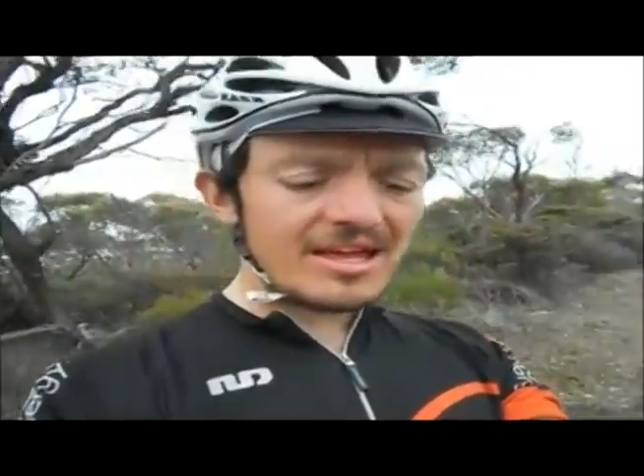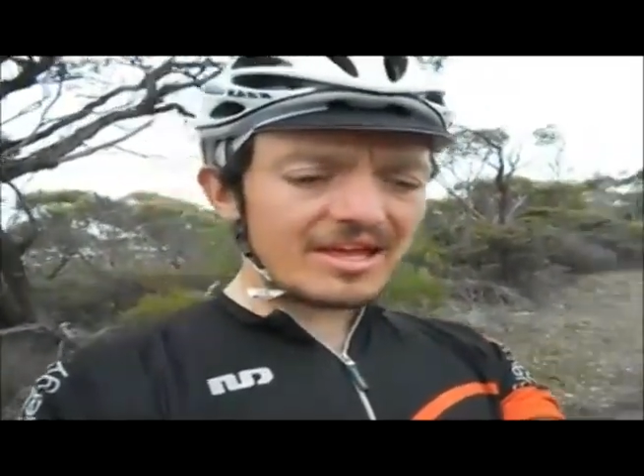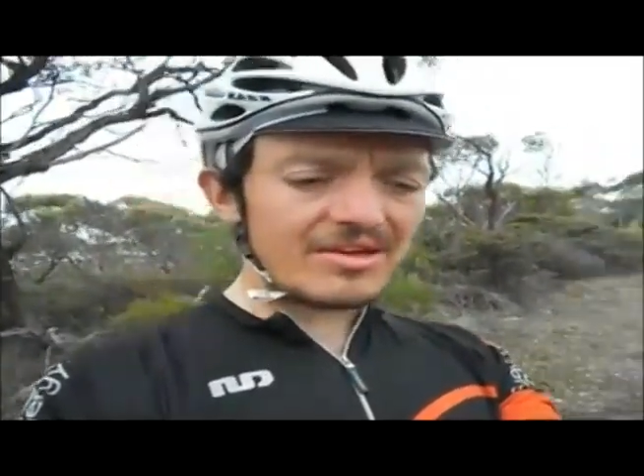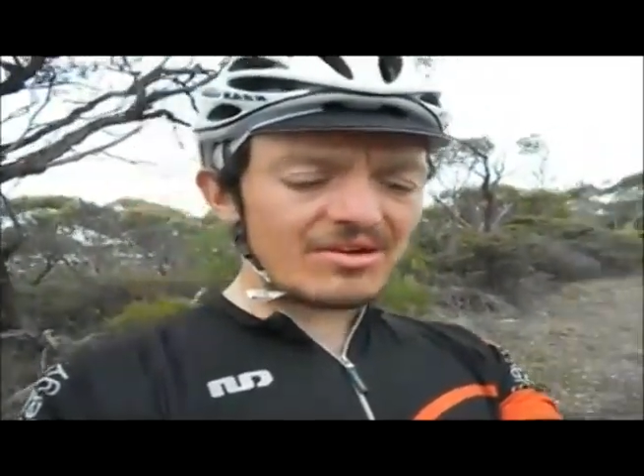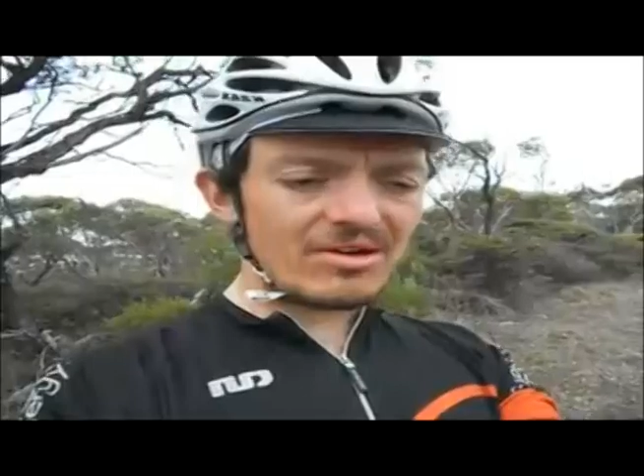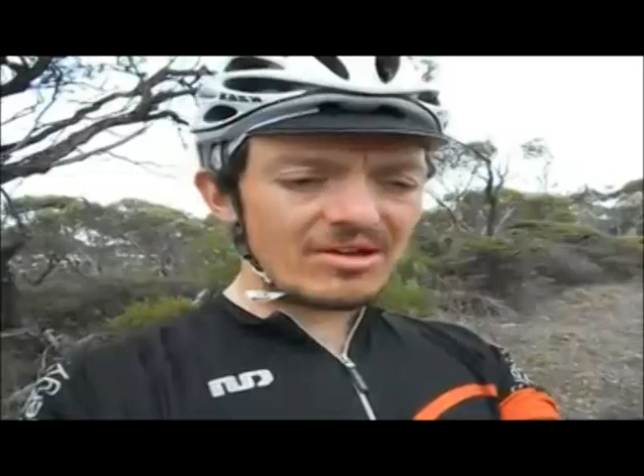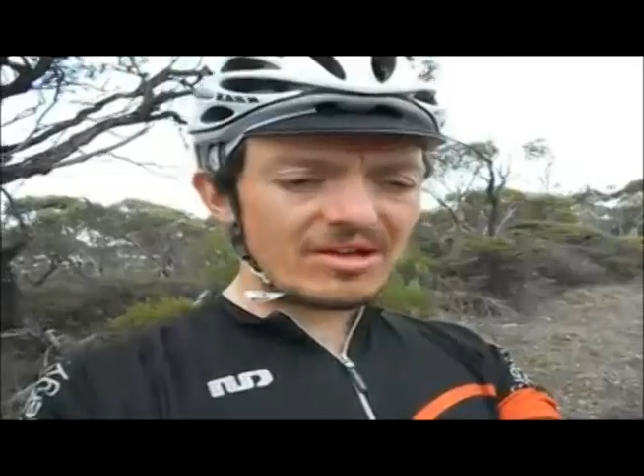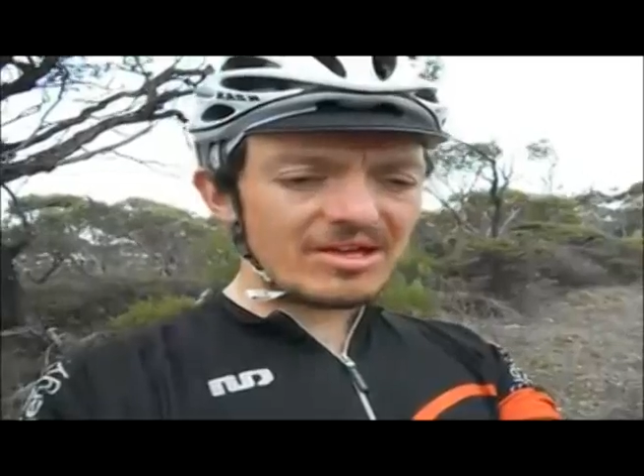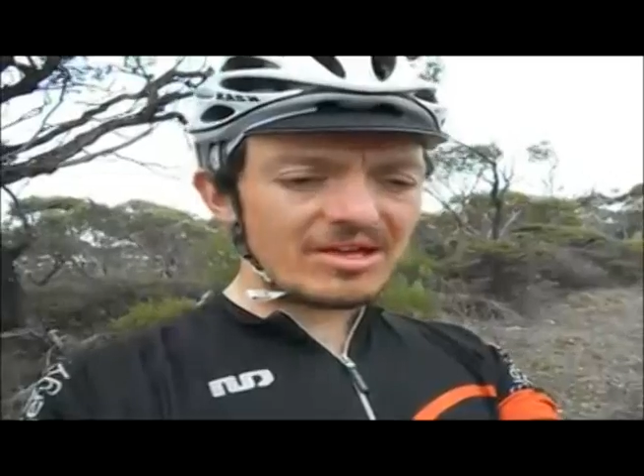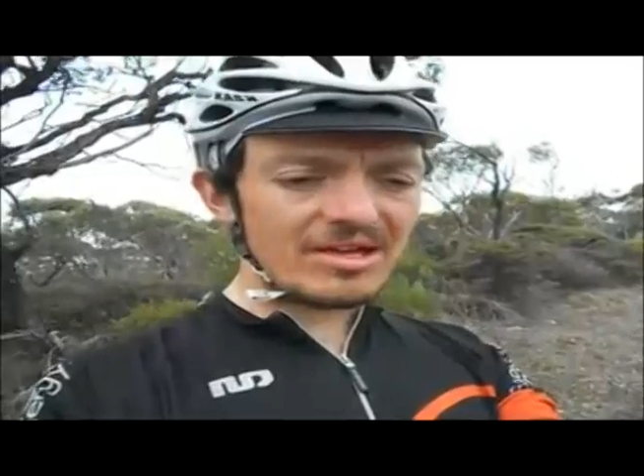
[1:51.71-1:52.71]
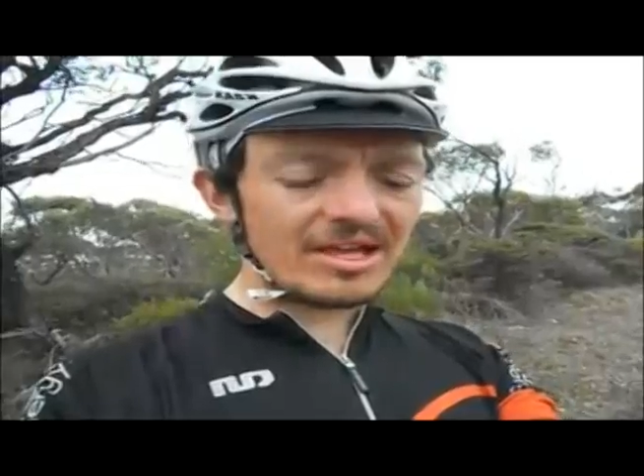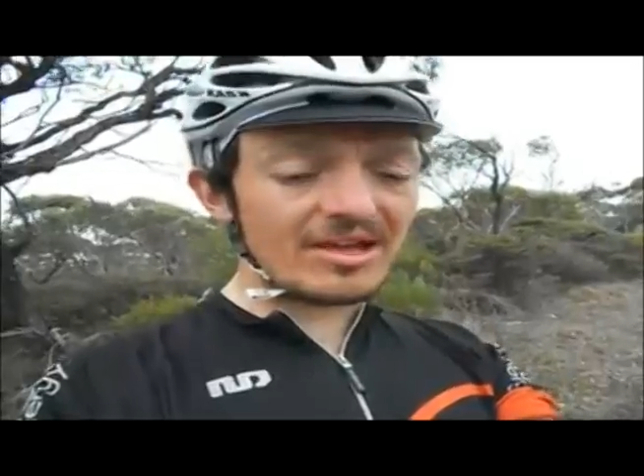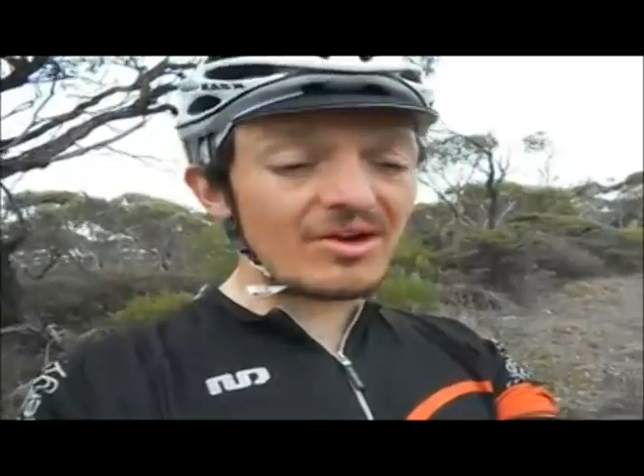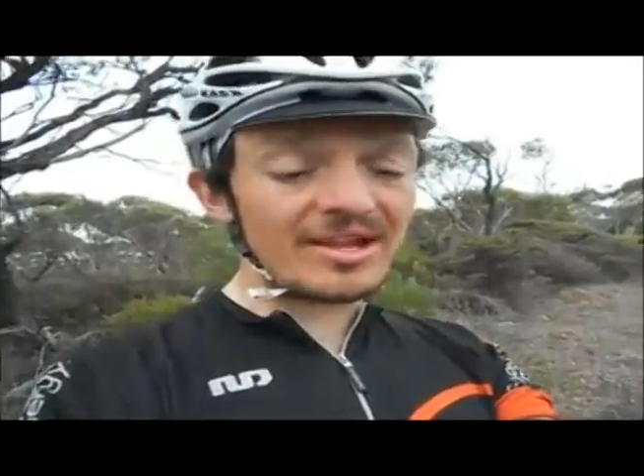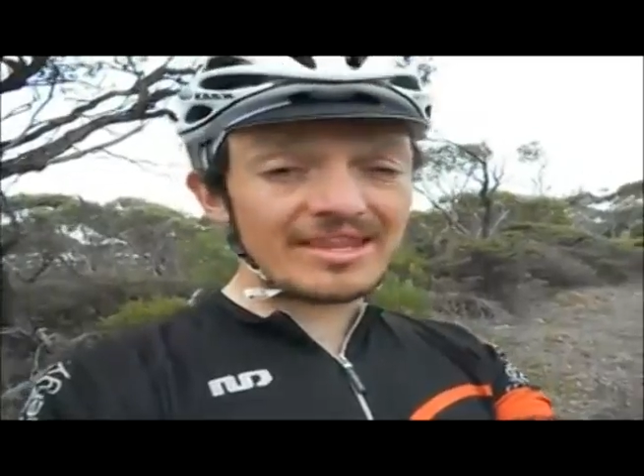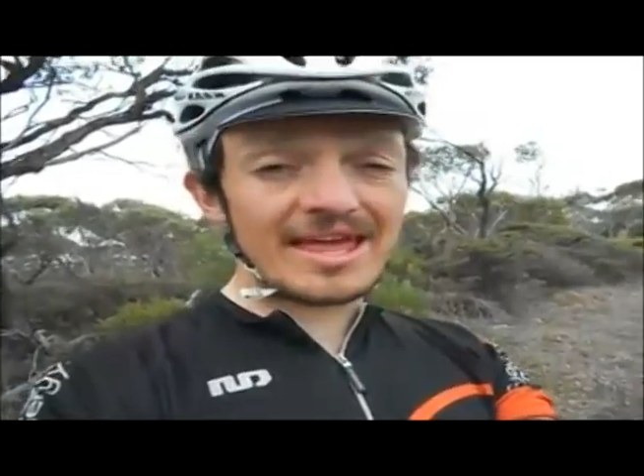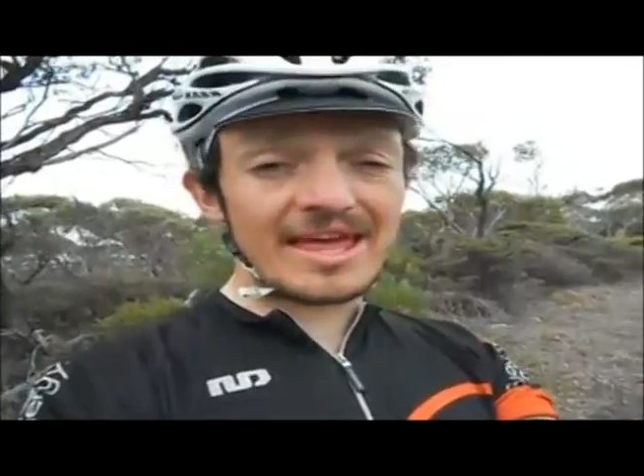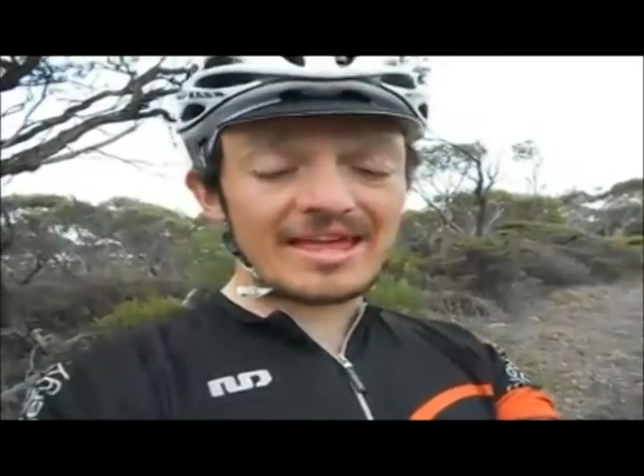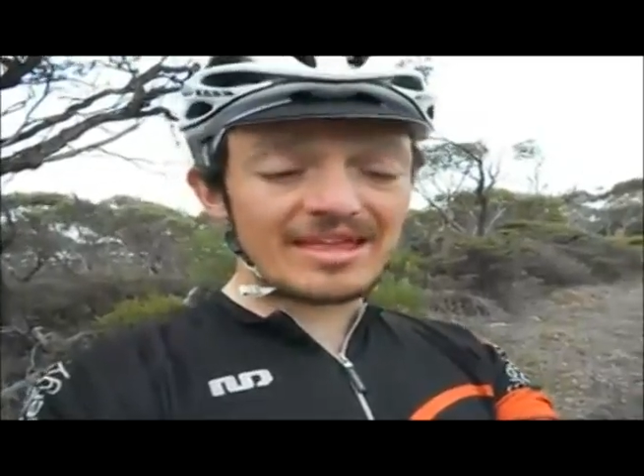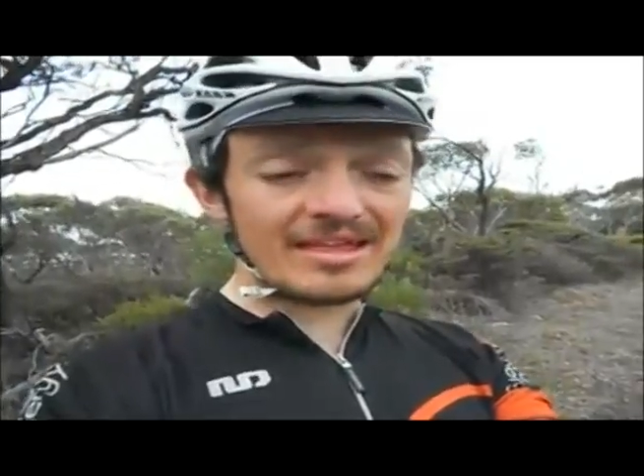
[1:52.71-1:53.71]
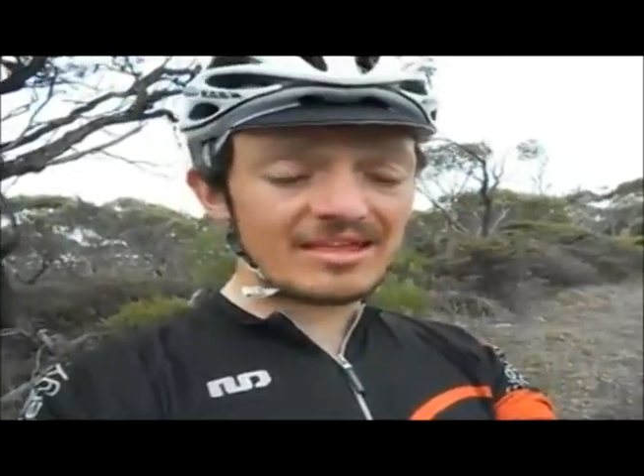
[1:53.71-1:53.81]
I got in there,